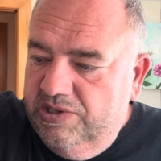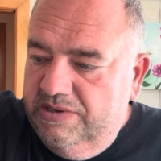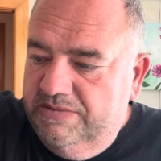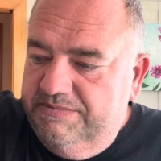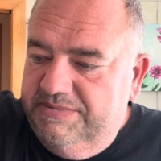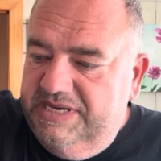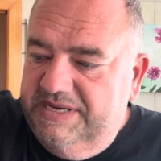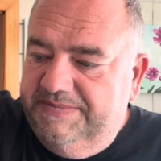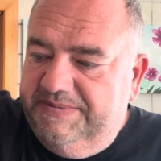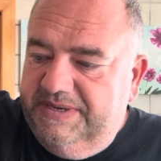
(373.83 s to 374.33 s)

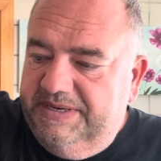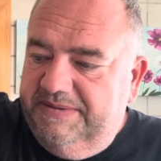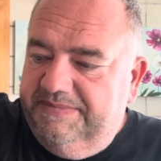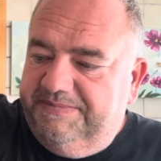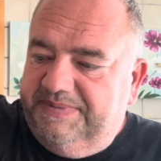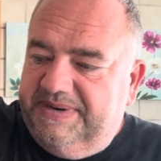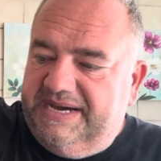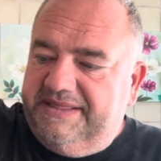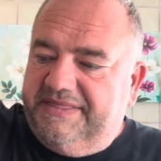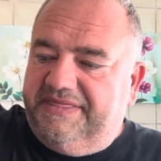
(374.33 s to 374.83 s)
maybe a
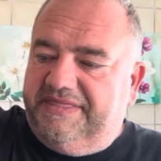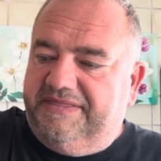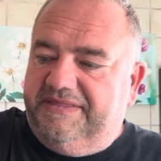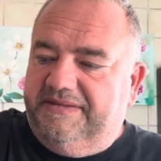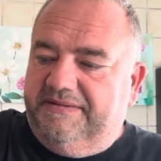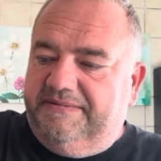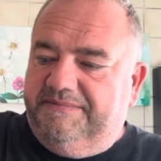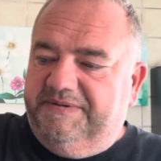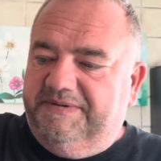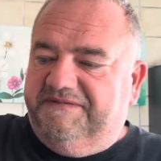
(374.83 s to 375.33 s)
bath
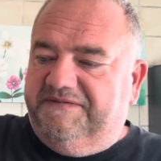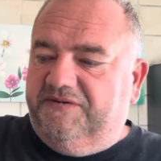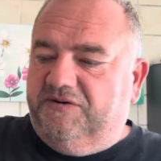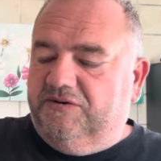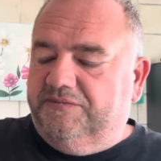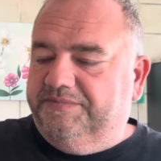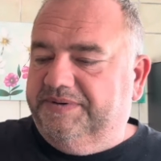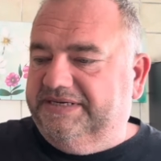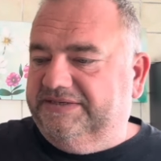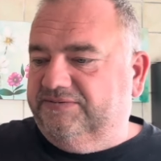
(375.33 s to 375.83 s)

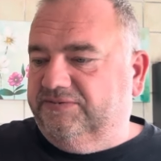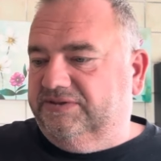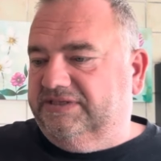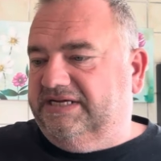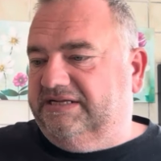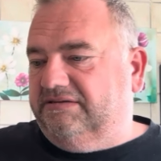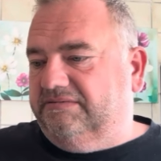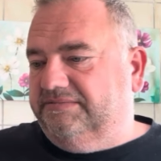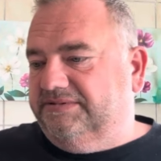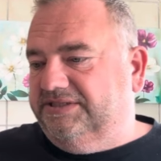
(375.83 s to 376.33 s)
before bed would
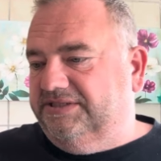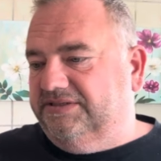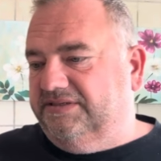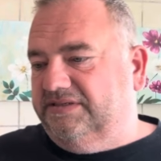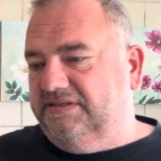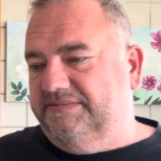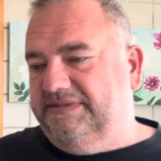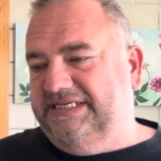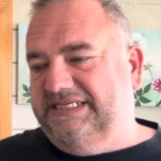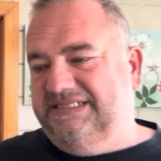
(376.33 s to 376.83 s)
help, do you know
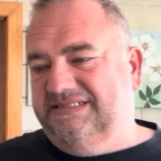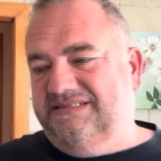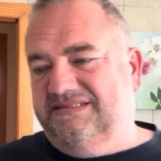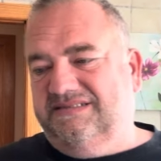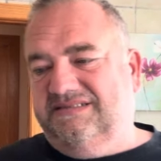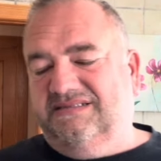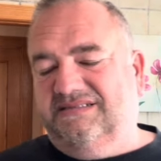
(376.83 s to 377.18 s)
what I mean?